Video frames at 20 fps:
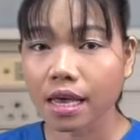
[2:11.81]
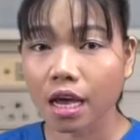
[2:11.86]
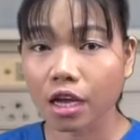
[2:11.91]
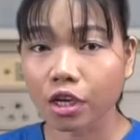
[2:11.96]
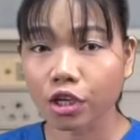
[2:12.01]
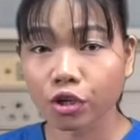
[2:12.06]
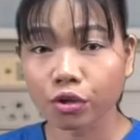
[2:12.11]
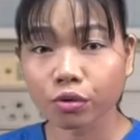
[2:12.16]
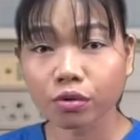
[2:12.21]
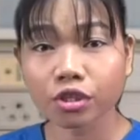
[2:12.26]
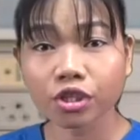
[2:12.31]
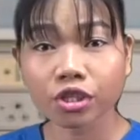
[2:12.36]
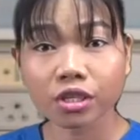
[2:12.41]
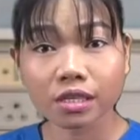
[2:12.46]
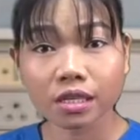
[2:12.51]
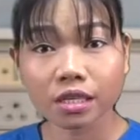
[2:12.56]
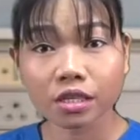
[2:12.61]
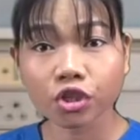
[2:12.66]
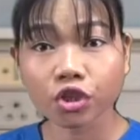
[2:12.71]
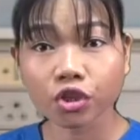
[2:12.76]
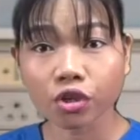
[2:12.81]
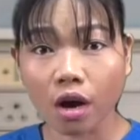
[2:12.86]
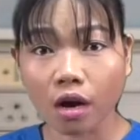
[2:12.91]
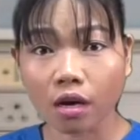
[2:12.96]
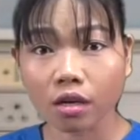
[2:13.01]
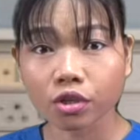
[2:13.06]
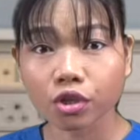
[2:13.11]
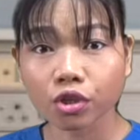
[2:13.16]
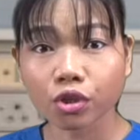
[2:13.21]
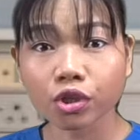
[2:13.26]
and neurogenic shock
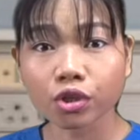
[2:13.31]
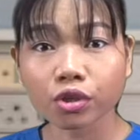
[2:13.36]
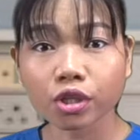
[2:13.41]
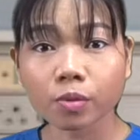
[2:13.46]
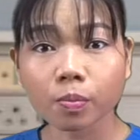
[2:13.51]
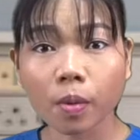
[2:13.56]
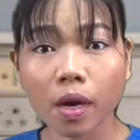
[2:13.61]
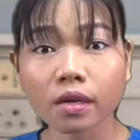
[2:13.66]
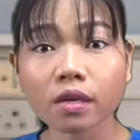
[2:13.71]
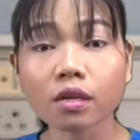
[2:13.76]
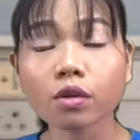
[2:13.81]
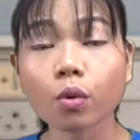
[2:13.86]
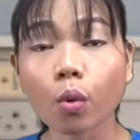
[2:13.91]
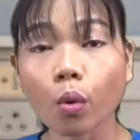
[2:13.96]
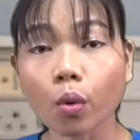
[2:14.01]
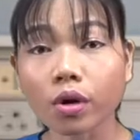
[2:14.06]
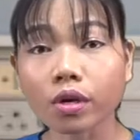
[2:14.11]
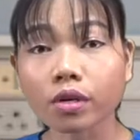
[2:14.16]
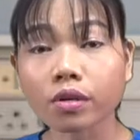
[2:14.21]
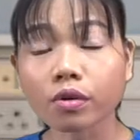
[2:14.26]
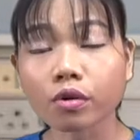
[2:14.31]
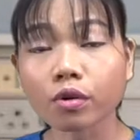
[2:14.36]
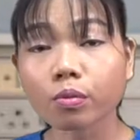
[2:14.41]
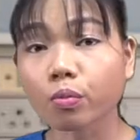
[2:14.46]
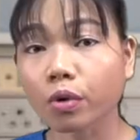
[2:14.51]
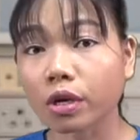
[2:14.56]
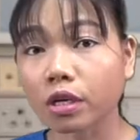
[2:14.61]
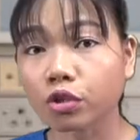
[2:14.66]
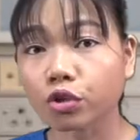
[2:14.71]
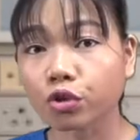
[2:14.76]
due to spinal cord or
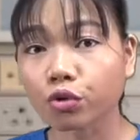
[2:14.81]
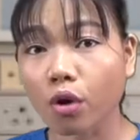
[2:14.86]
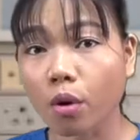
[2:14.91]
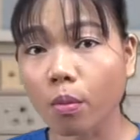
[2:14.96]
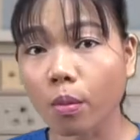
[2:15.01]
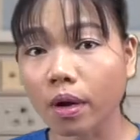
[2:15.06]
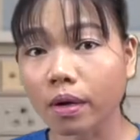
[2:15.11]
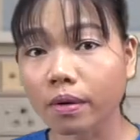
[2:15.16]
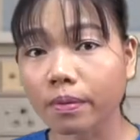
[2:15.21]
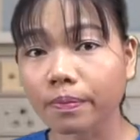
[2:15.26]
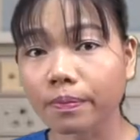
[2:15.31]
brain trauma.